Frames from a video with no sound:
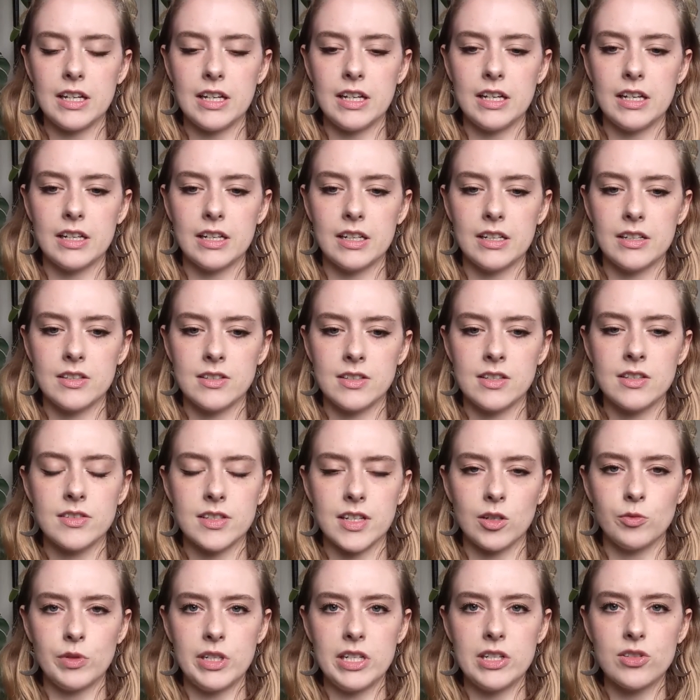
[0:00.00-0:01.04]
and since I
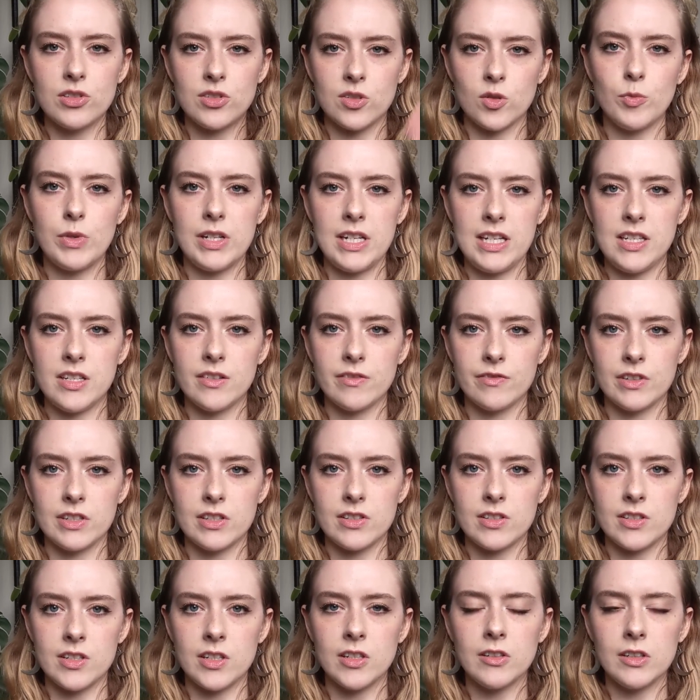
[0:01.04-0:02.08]
read so many different
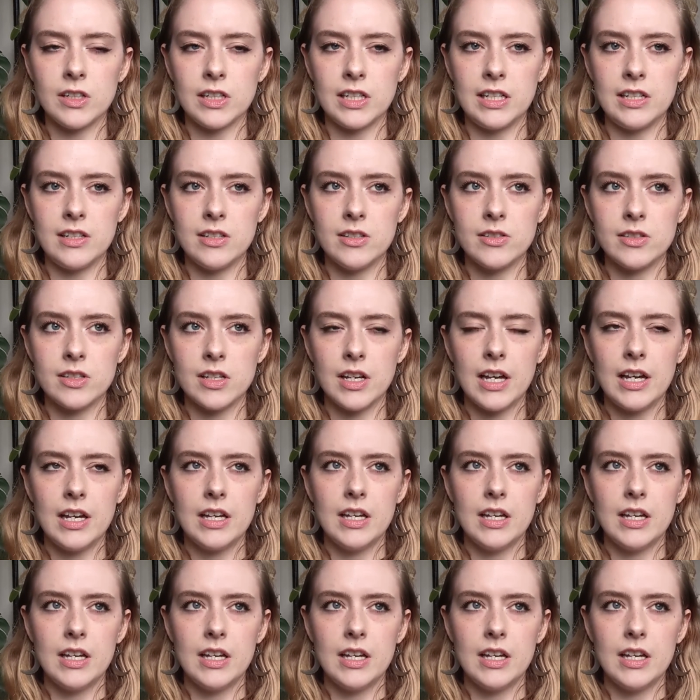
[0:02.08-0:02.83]
series,